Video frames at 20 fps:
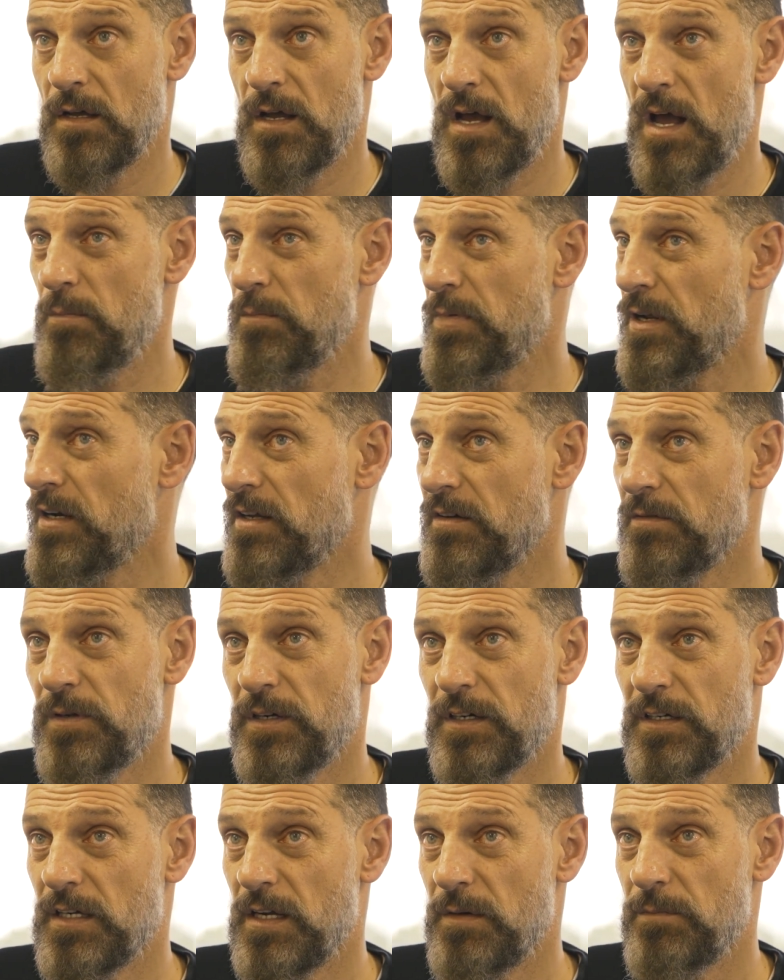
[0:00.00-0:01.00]

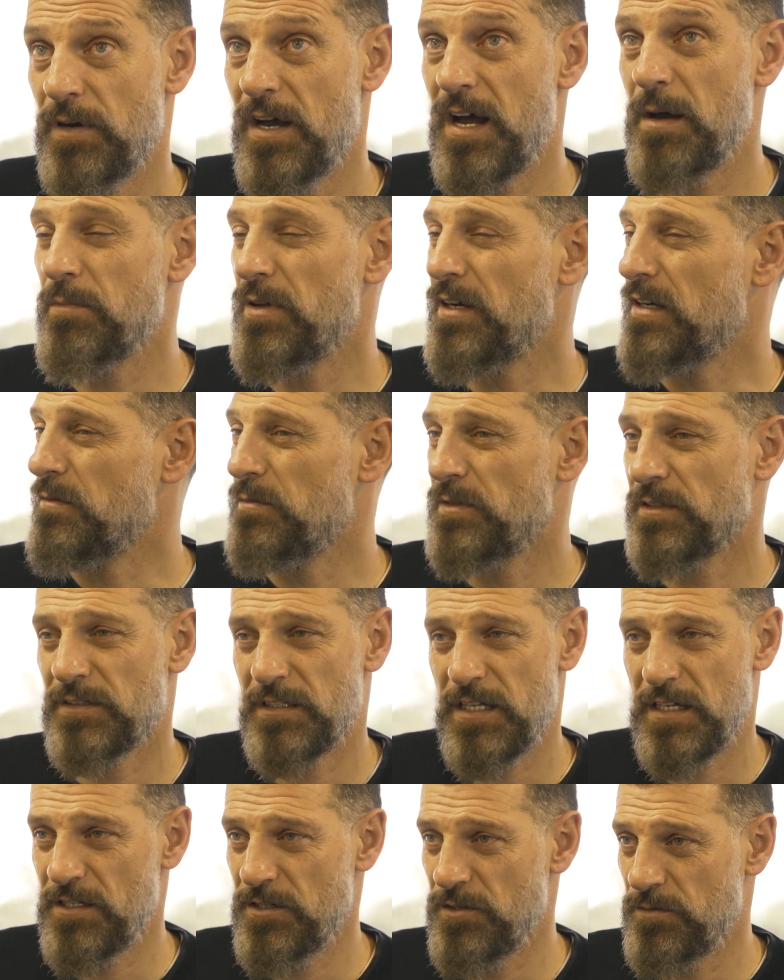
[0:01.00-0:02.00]
Unbelievable club, unbelievable
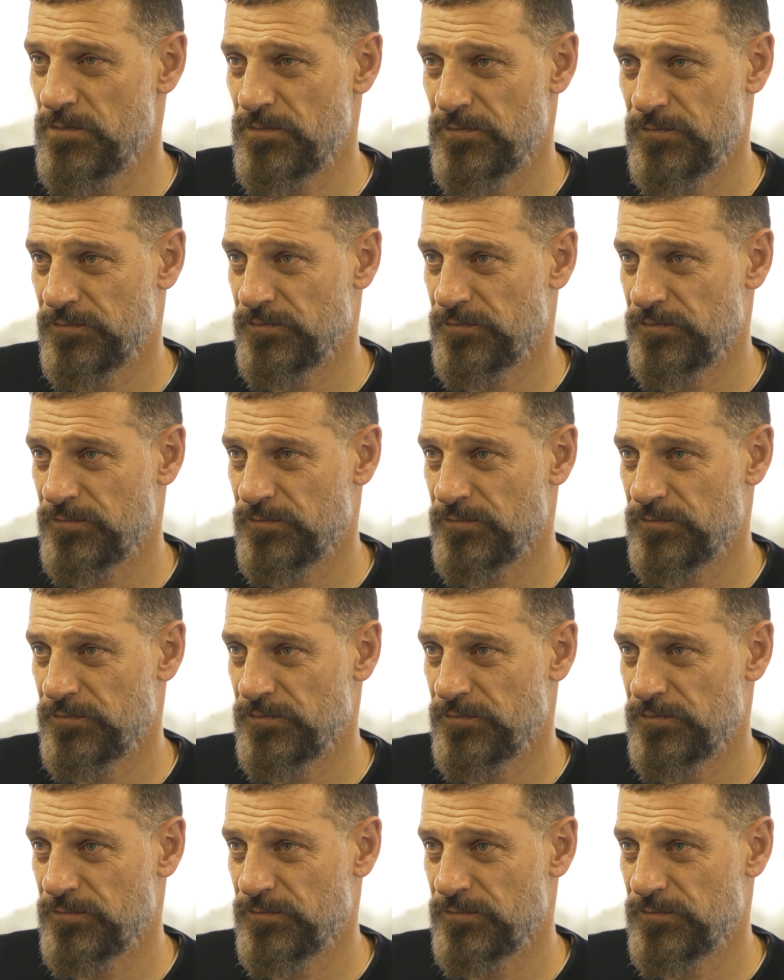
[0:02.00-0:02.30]
stadium.